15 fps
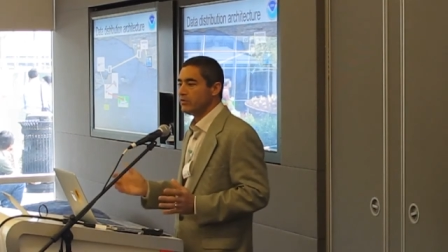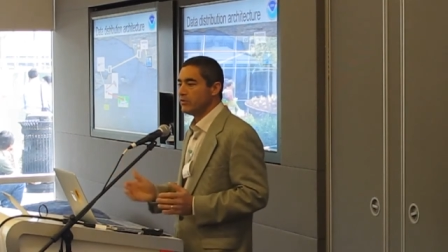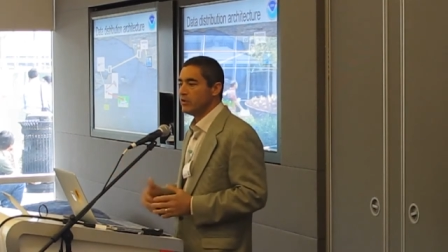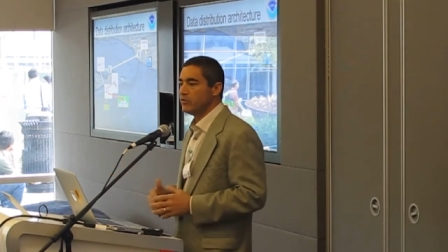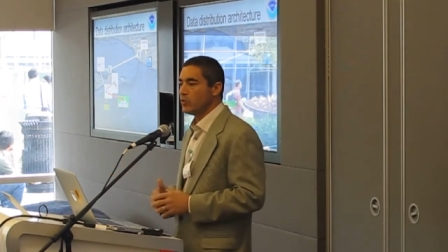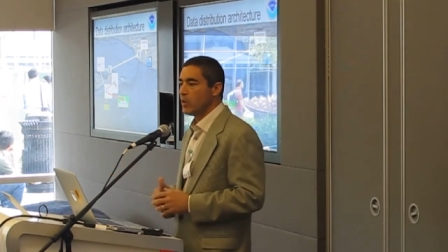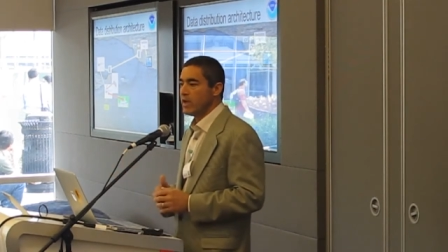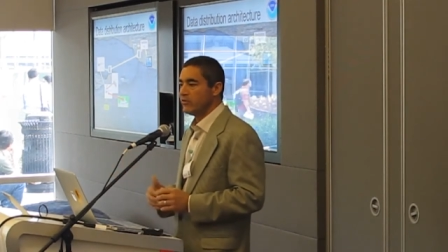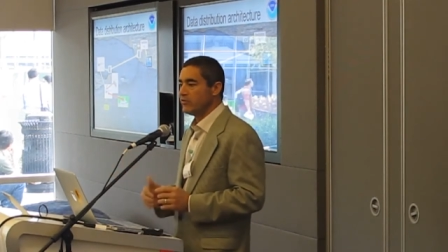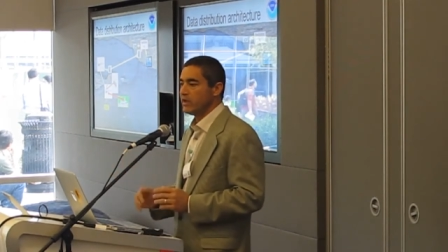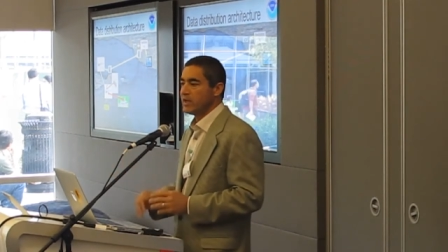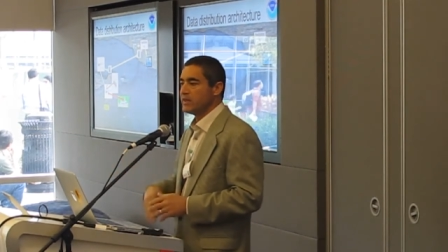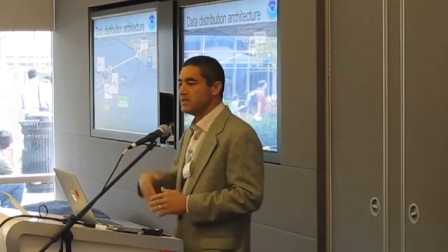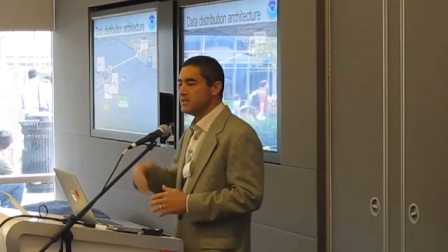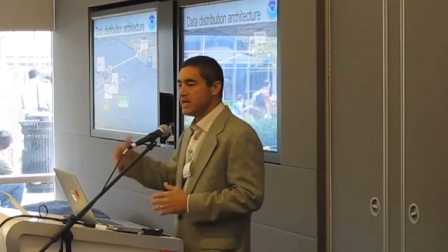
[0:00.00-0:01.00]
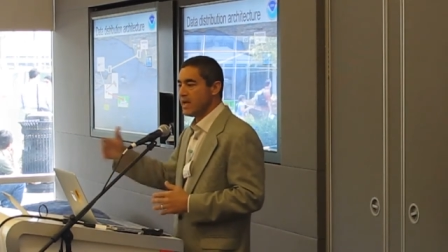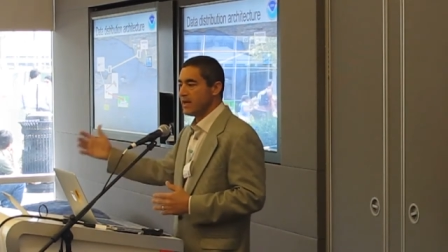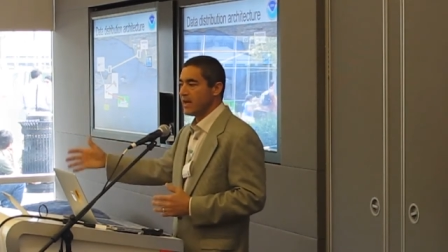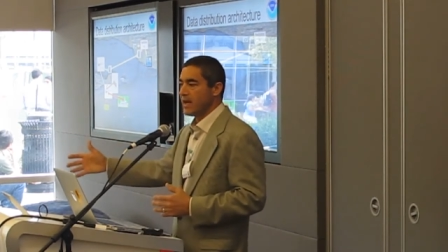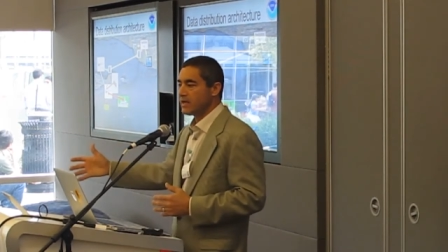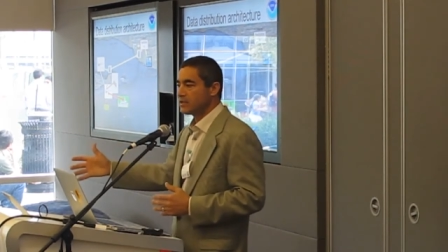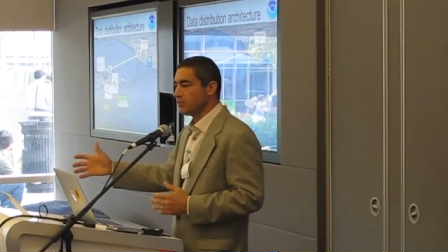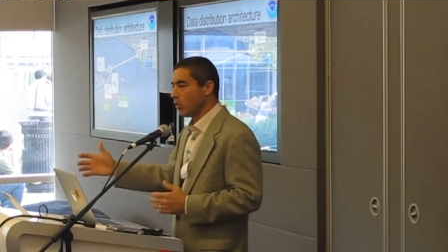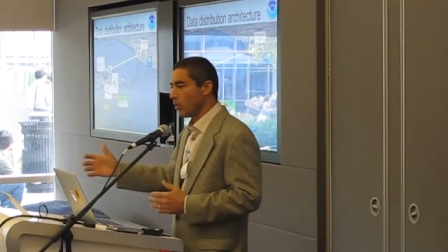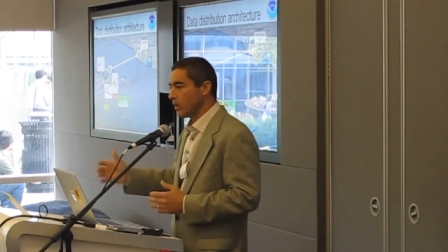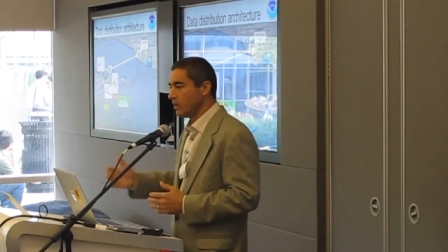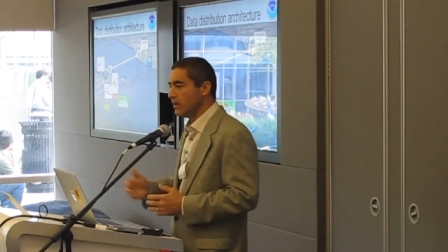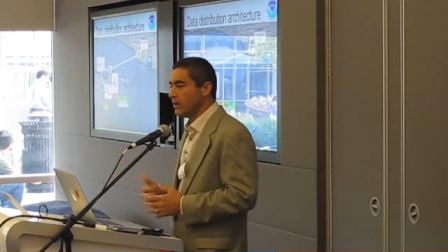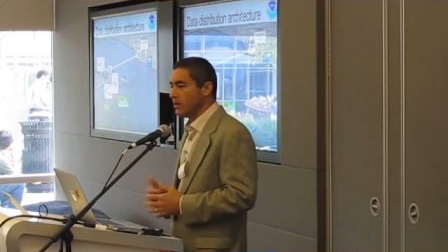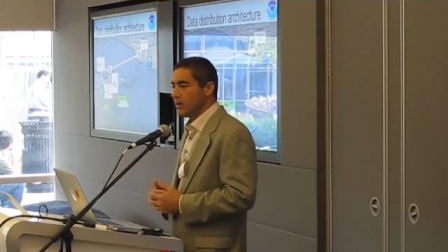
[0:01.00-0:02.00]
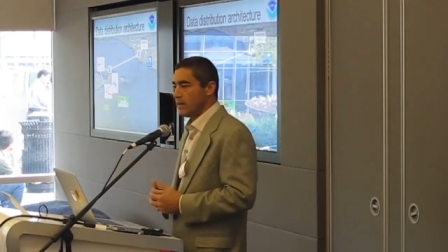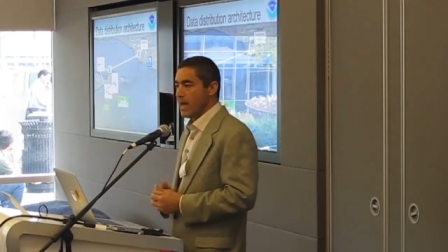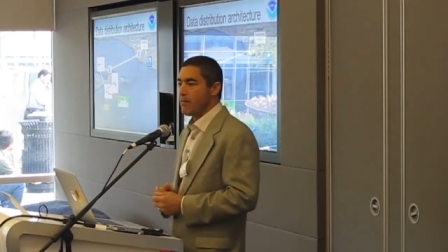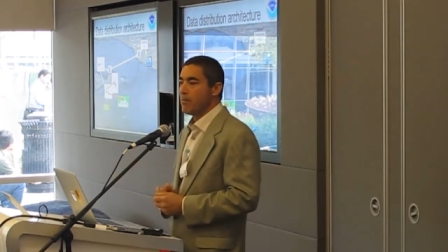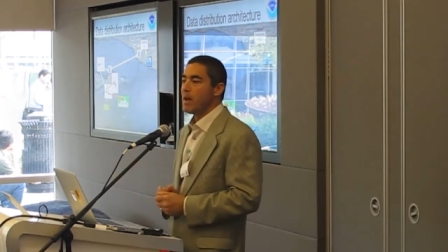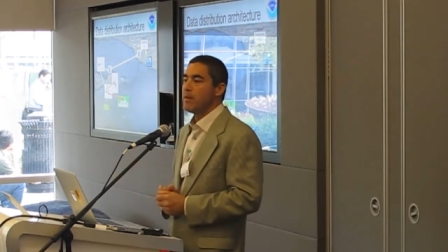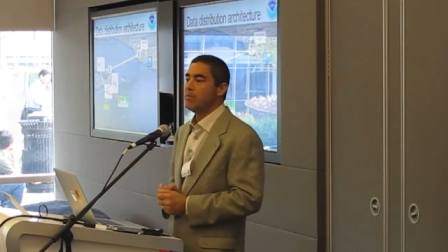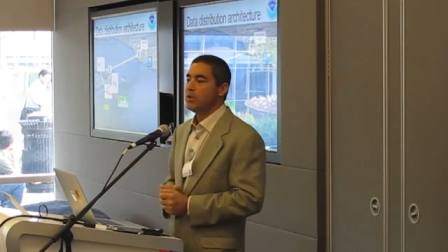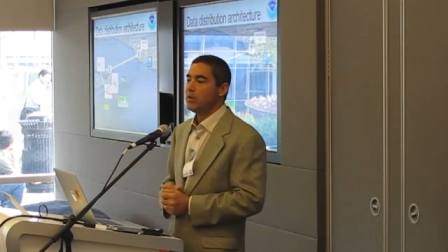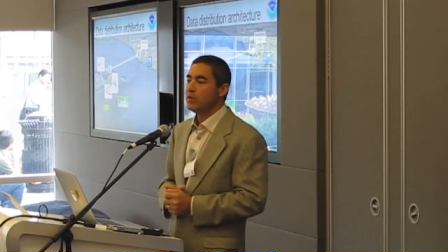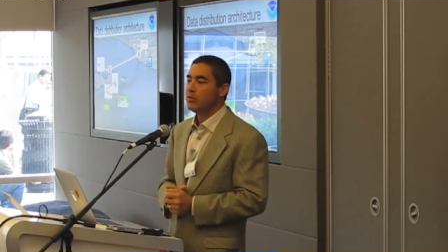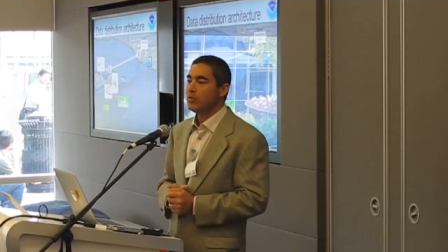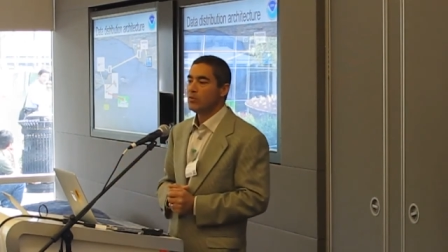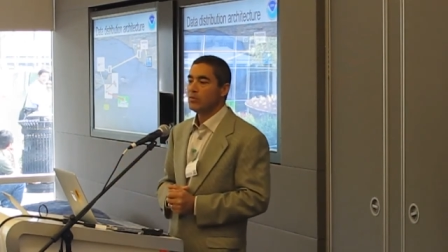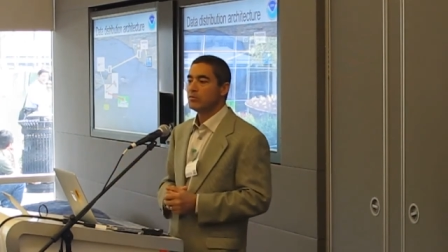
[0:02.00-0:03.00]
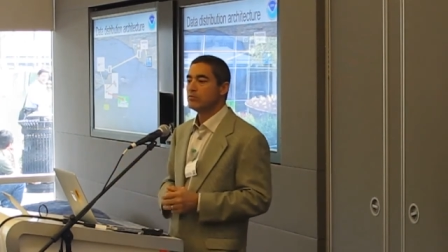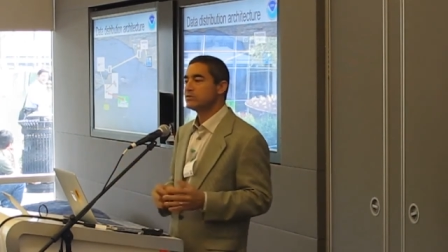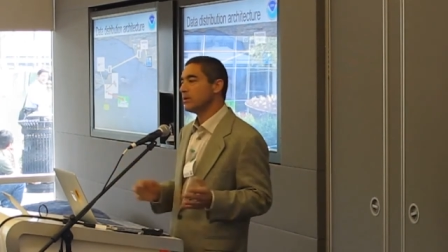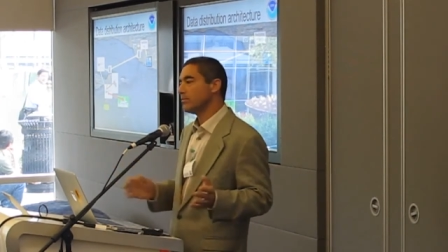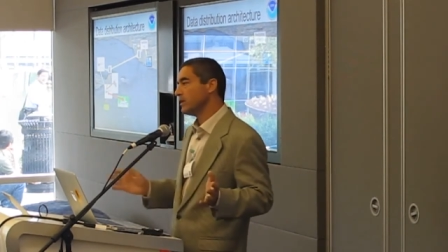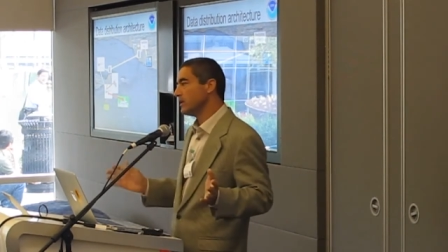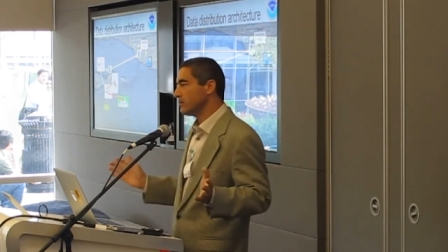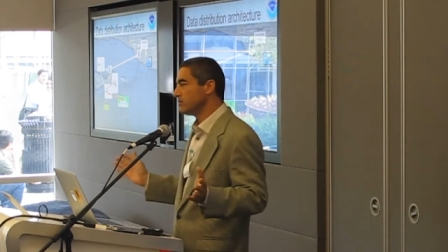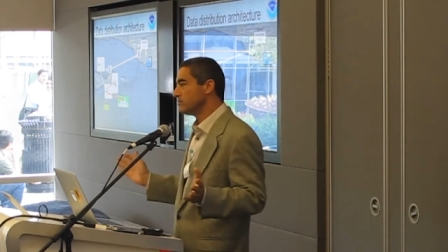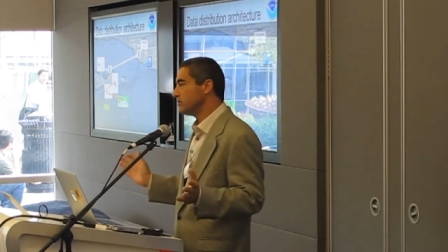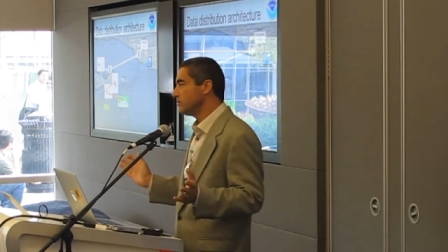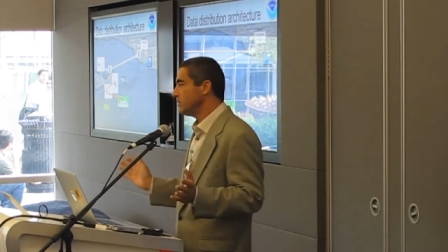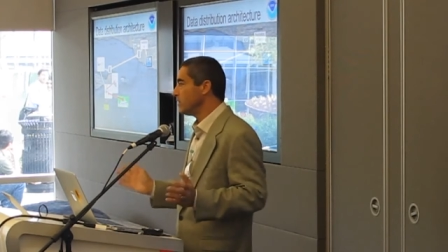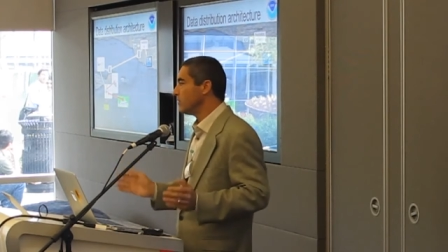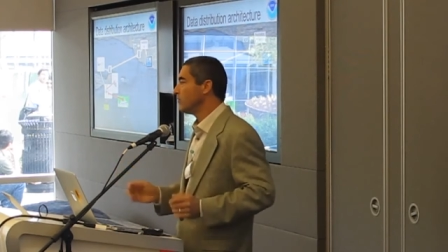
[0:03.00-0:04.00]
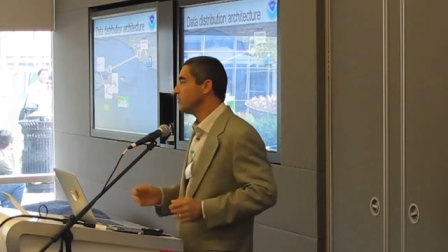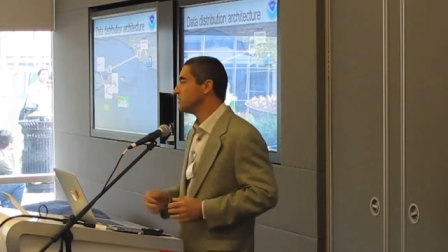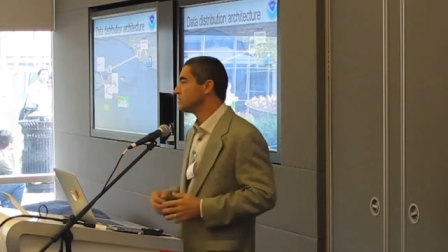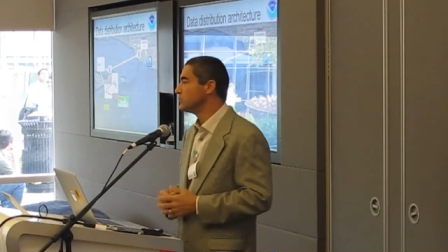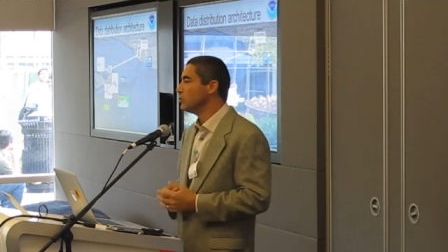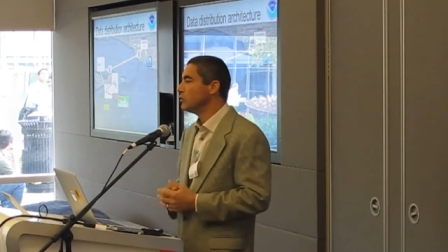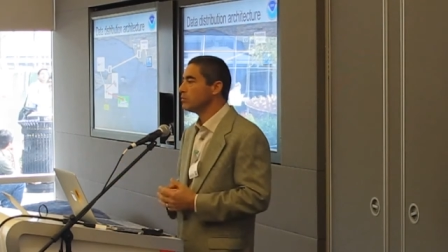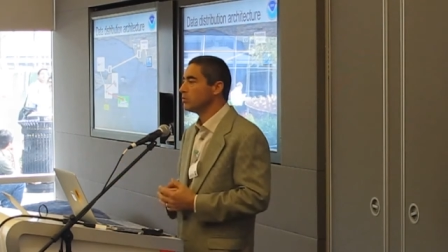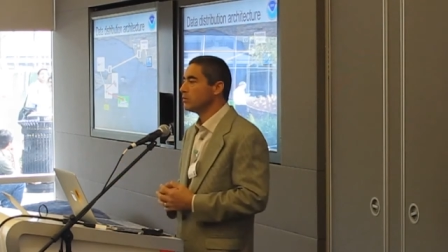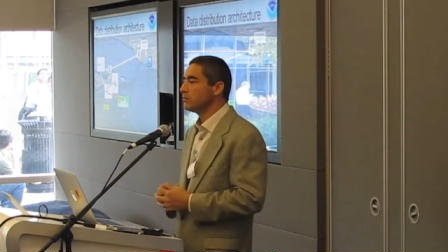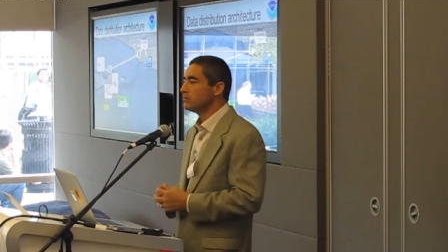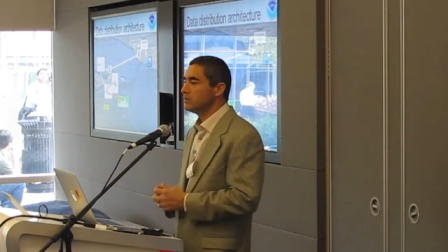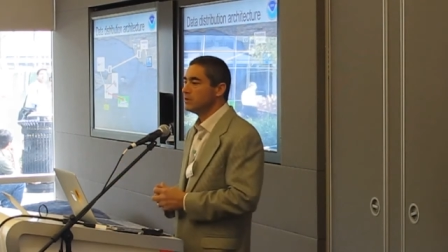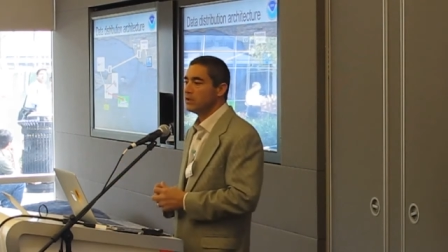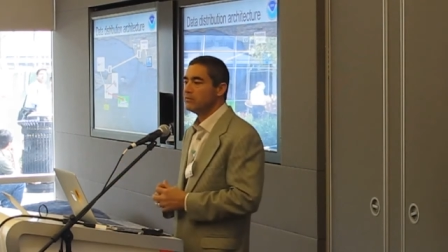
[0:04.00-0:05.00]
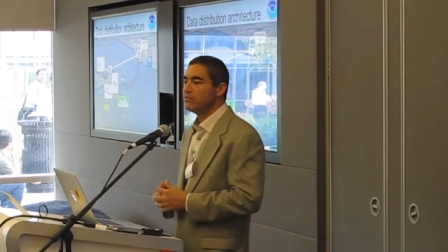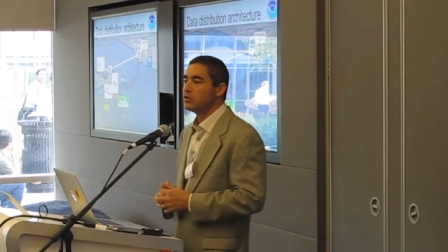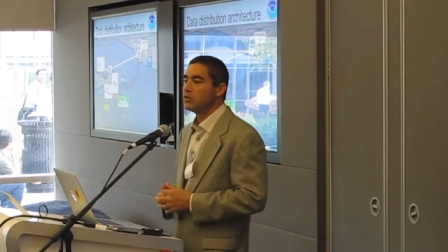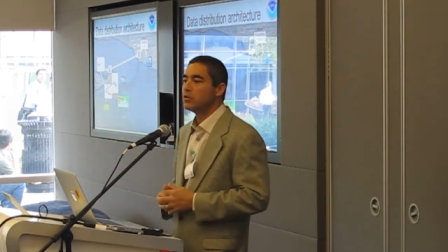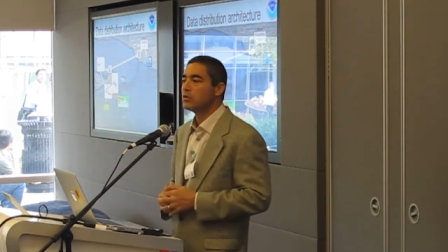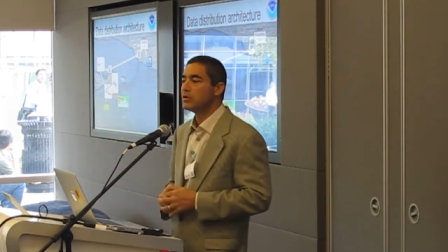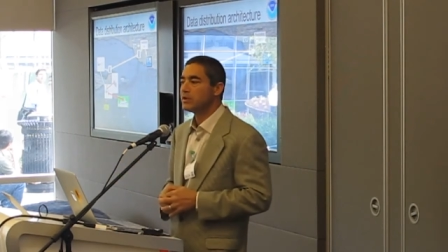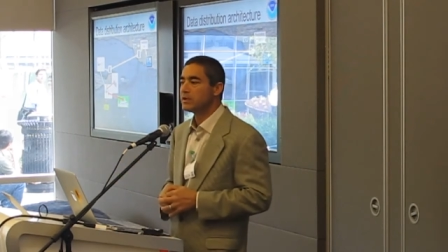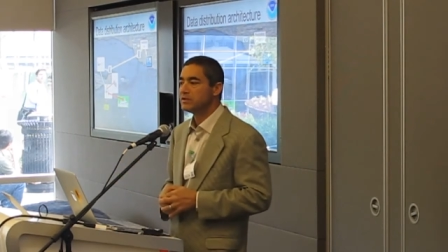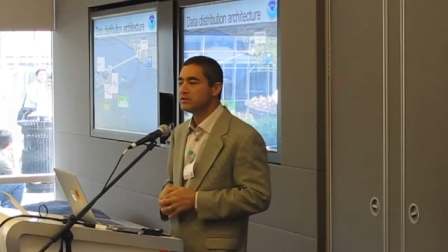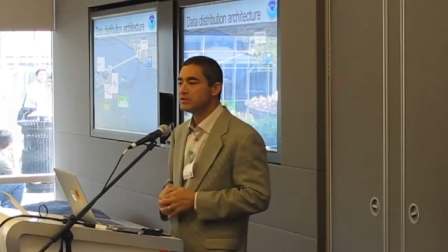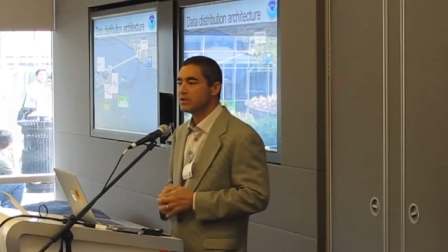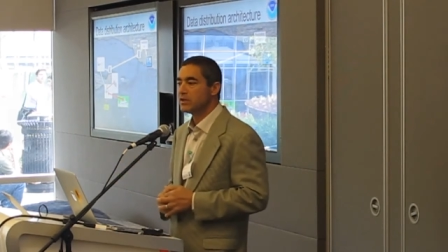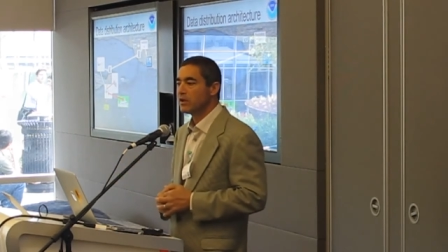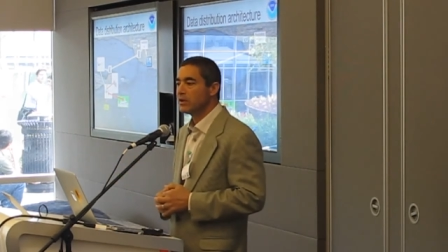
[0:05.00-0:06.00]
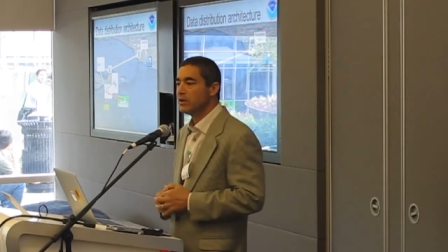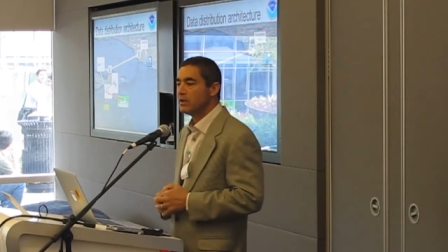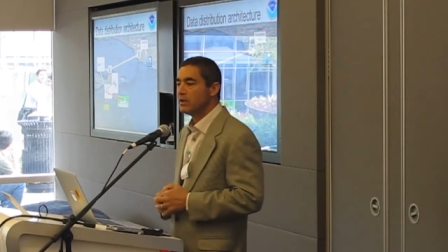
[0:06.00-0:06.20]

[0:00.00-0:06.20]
these ways to get the data exported. That might be something for this group, or we would consider